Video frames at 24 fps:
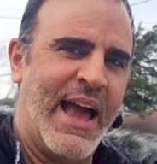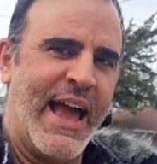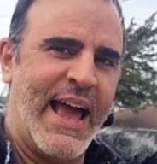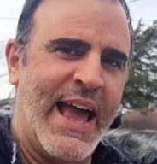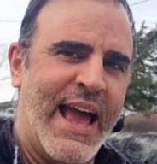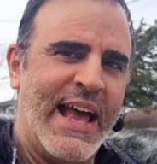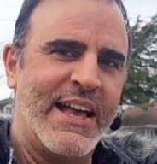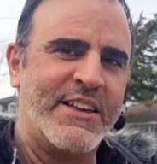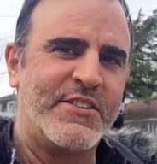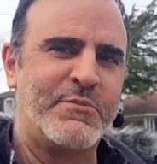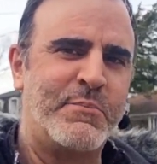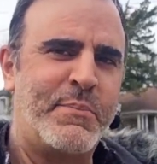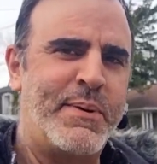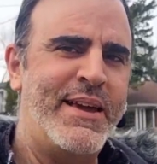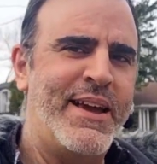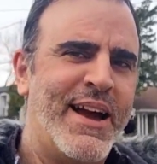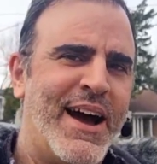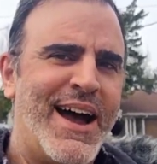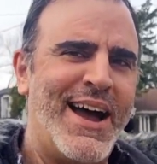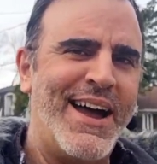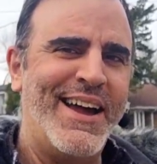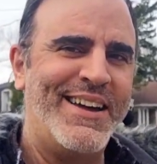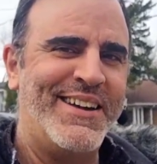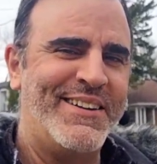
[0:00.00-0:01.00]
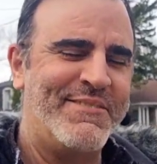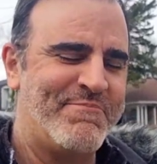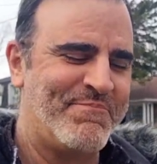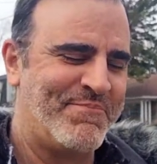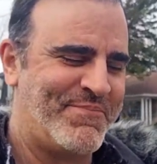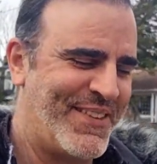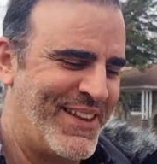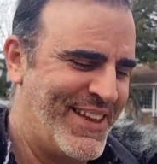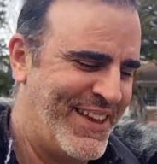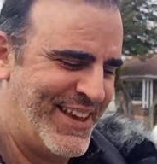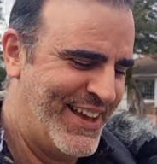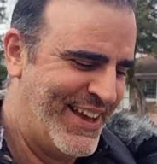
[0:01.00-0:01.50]
SBI?
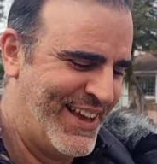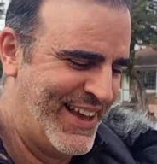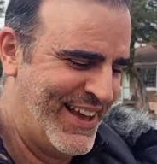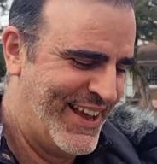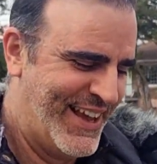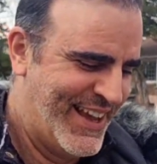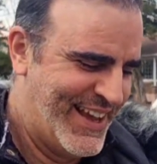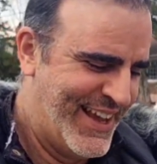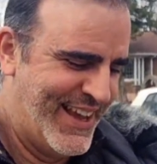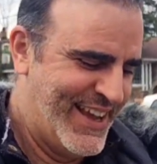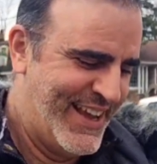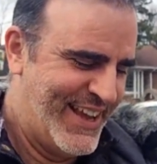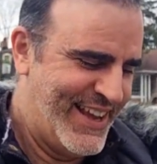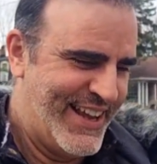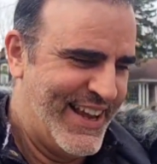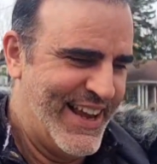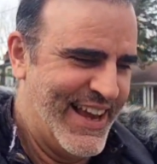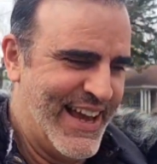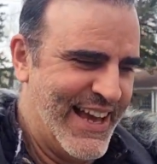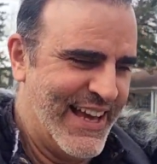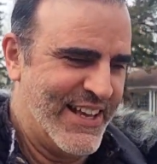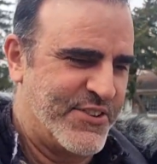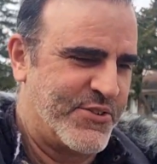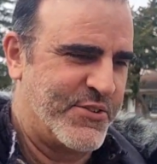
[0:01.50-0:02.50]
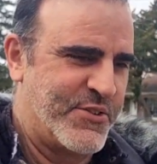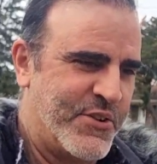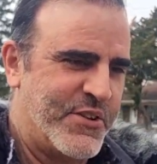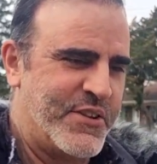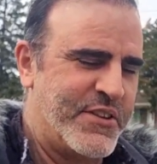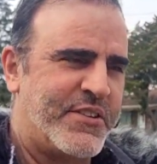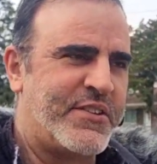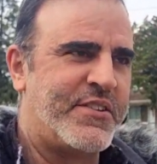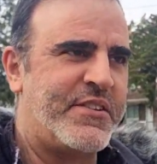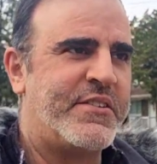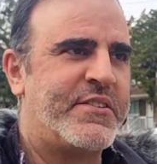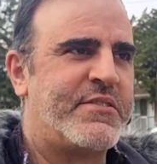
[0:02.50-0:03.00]
Yeah, so
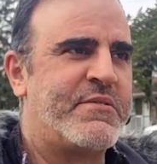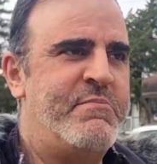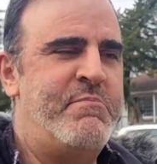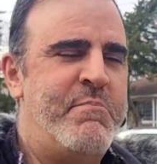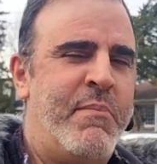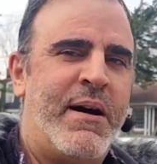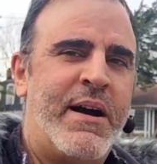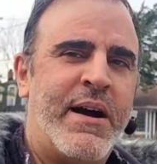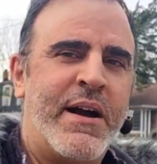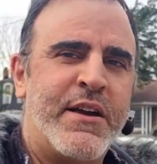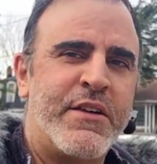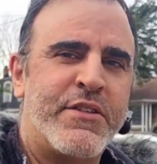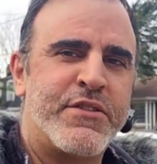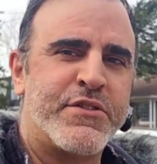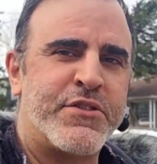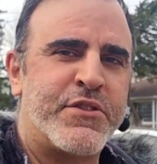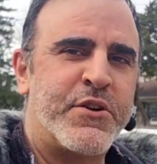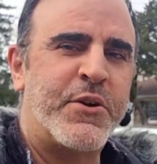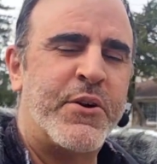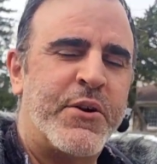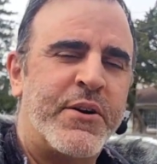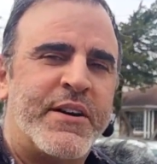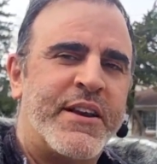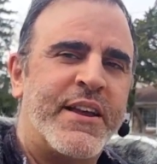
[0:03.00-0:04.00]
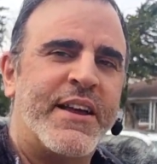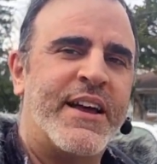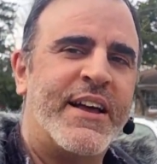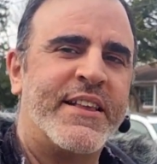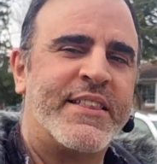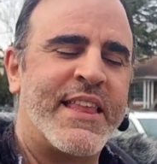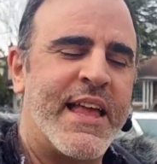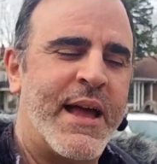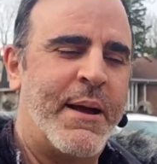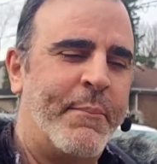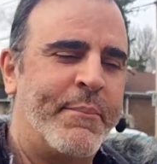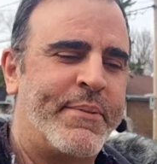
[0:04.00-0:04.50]
this is my third
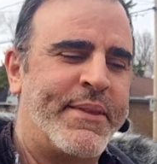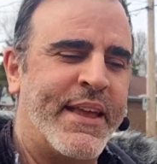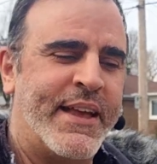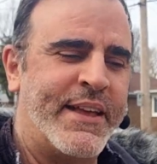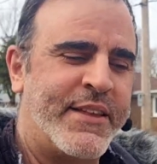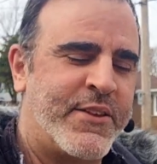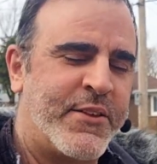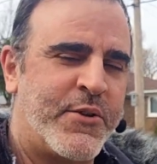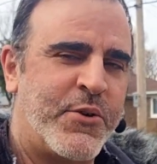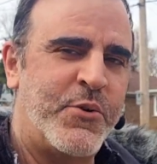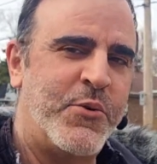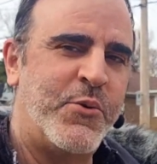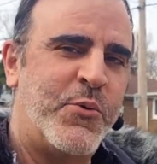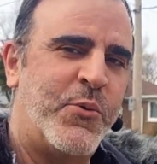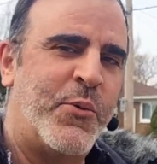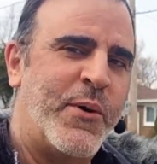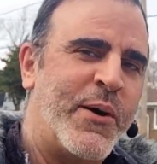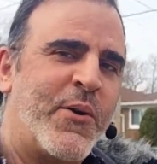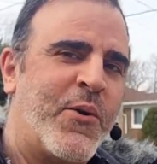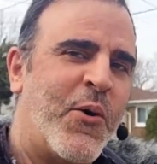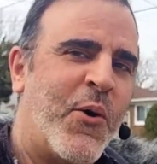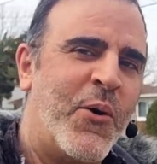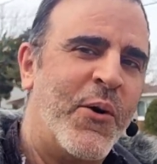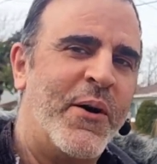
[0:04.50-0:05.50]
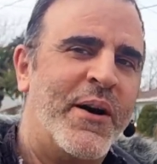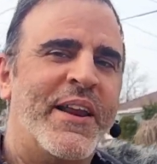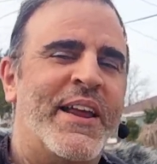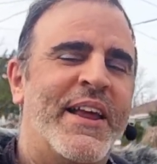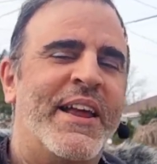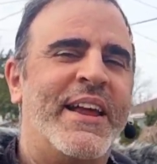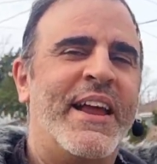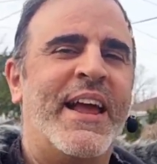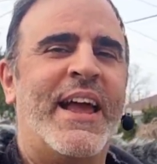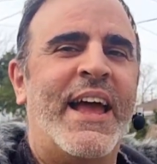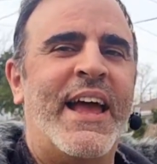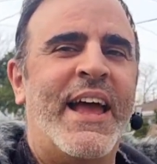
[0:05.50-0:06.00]
attempt at
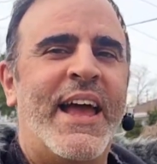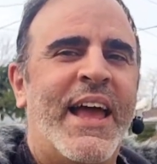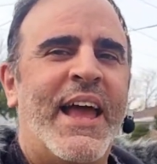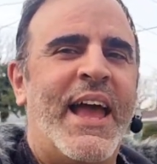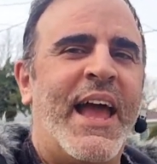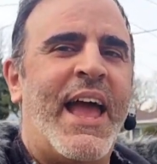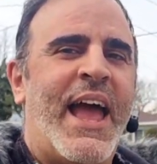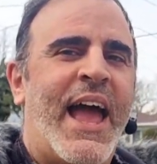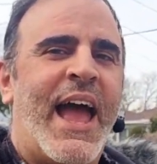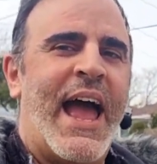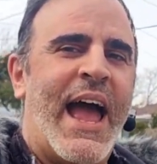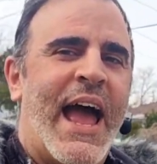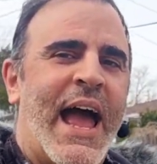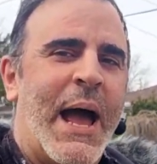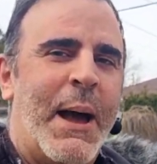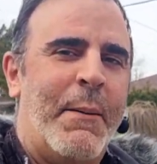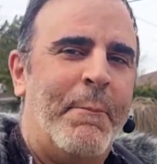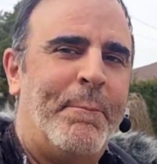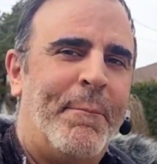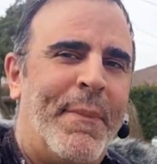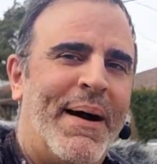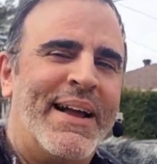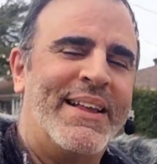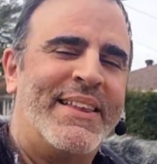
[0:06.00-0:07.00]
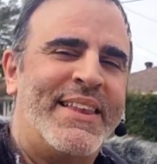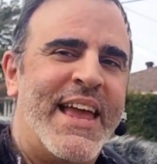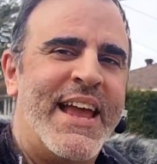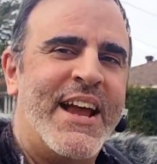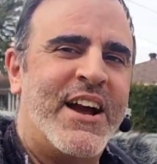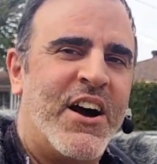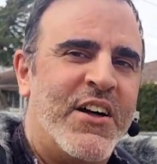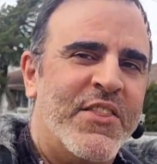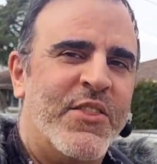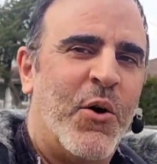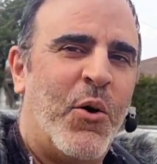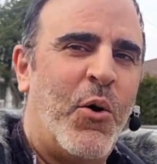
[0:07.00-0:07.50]
recording my take
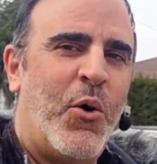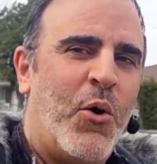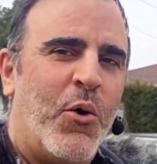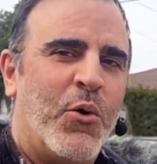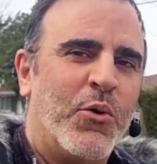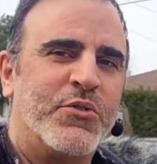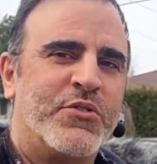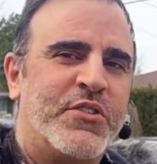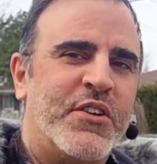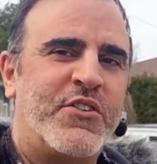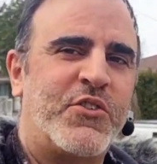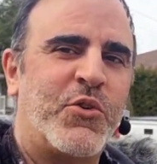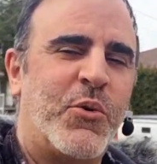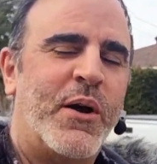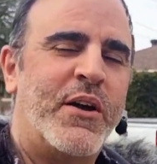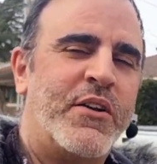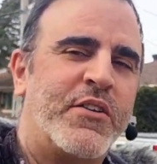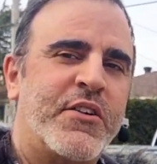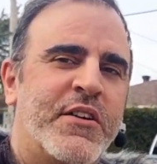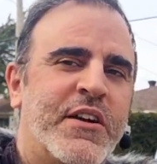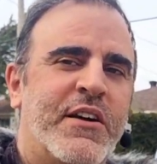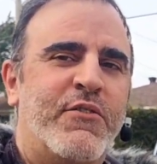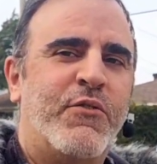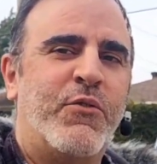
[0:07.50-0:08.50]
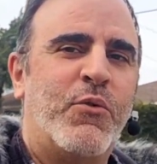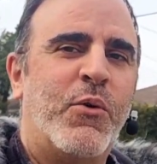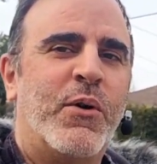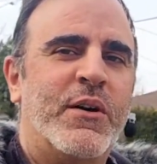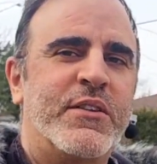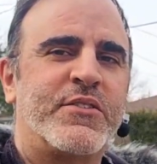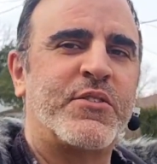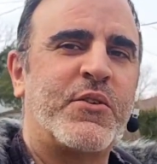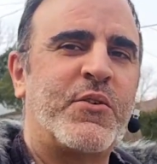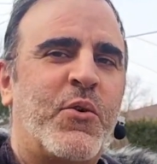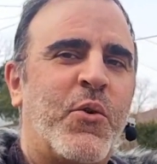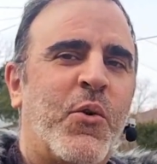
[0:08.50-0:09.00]
on the whole situation of
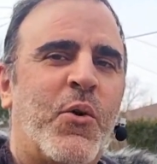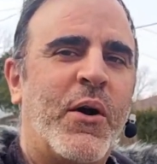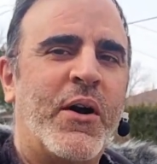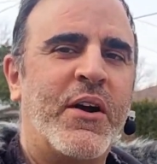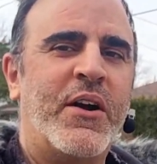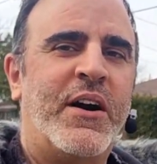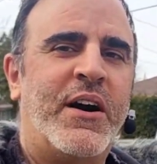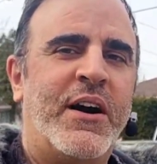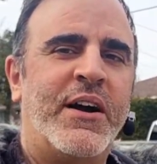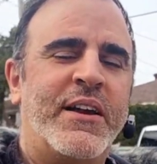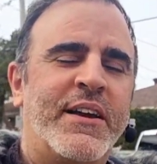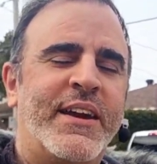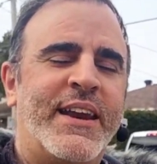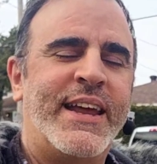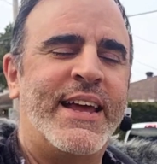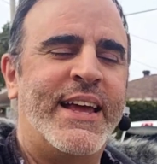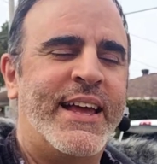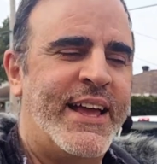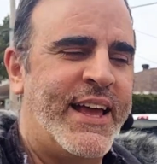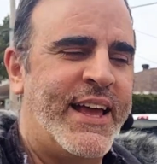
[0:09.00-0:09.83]
what's going on